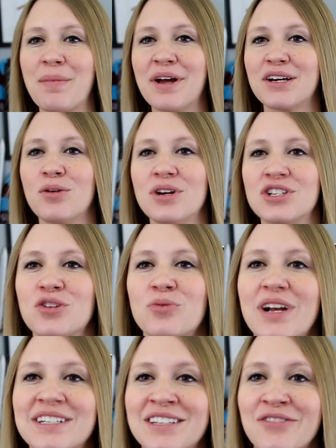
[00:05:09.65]
I'm not gonna watch the
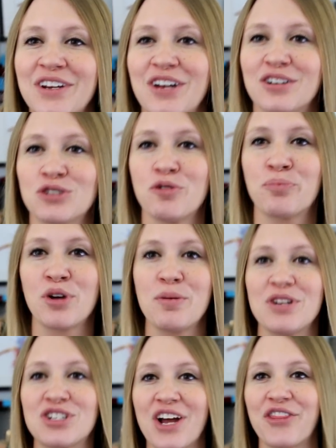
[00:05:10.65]
rest of the video because we
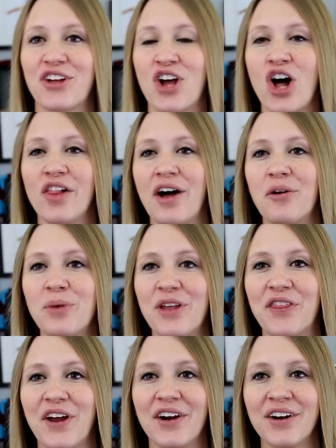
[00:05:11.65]
pretty much got the call out
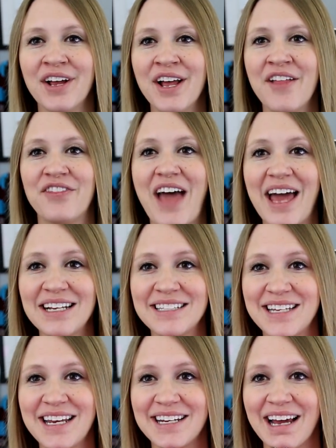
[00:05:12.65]
right there. That
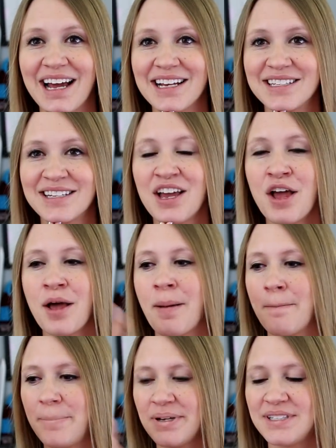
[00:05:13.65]
is it, guys.
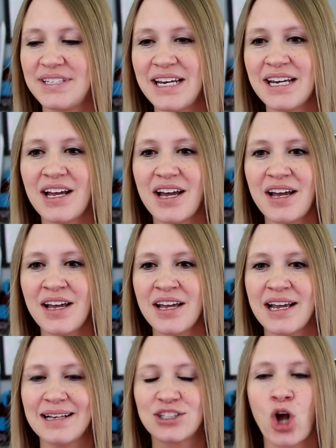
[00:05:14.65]
Behzinga
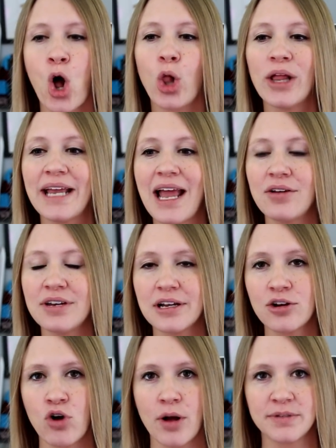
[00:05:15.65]
is calling out
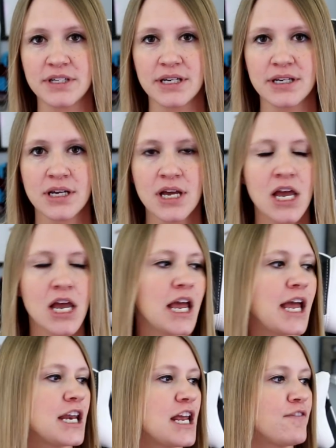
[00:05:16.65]
Nick Crompton,
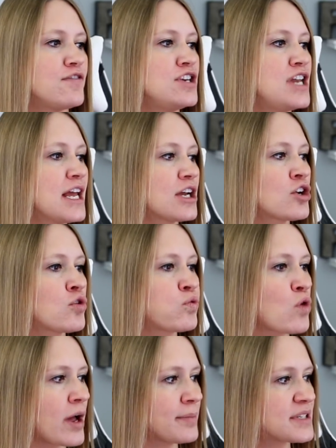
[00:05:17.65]
and if Nick
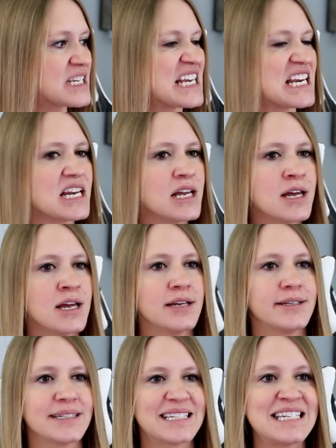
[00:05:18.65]
Crompton
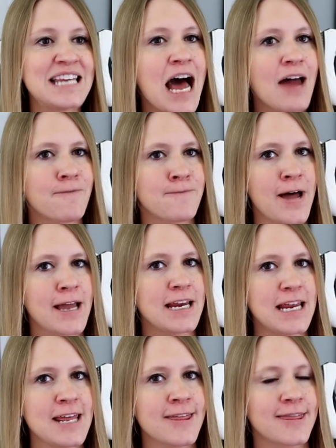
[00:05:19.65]
does not
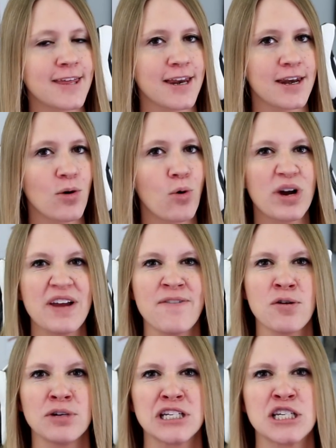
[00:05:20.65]
fight Ethan or
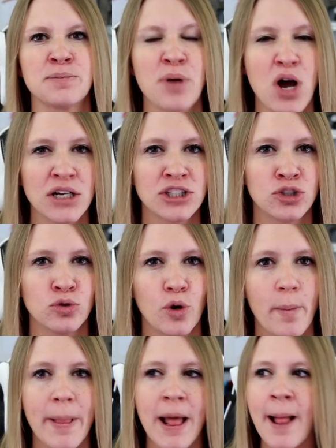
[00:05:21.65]
even respond to
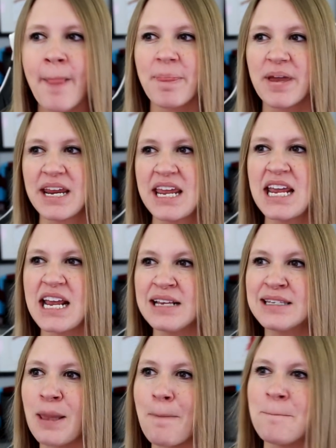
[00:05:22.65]
him, then he
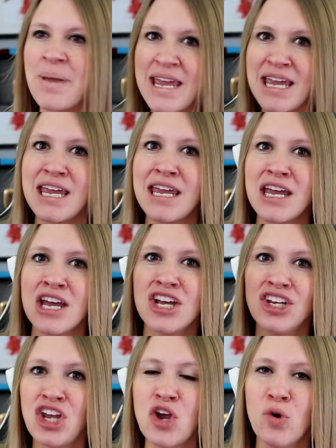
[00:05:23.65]
is the
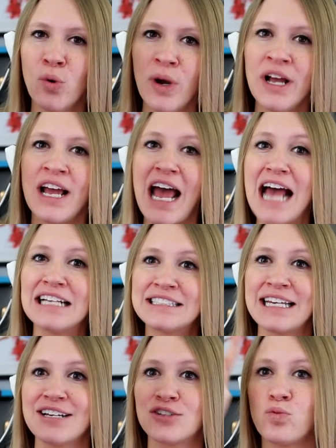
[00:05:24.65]

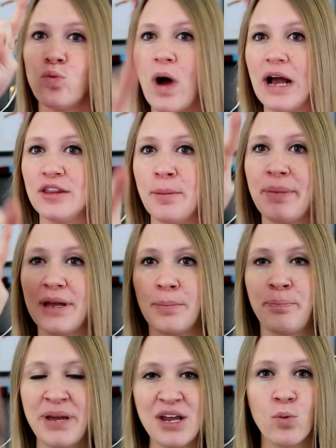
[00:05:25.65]
P-U-S-S-Y, the
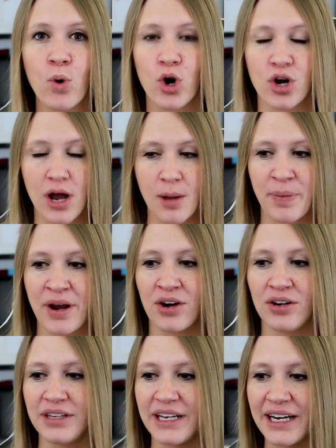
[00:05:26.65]
big P word,
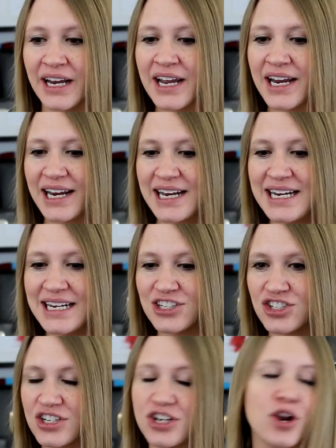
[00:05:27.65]
apparently. And he
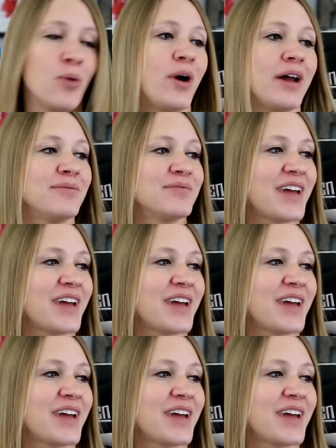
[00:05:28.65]
is, you know what?